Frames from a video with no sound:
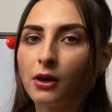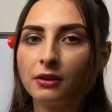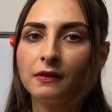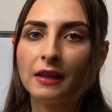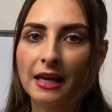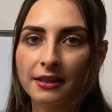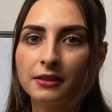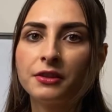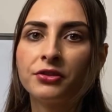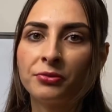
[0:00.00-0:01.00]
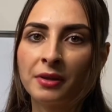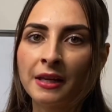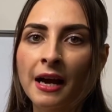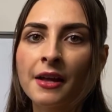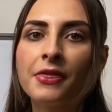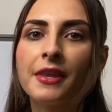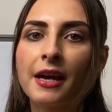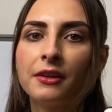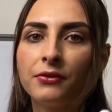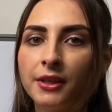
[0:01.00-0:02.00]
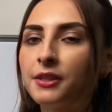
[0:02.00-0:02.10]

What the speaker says: let's determine the infinitive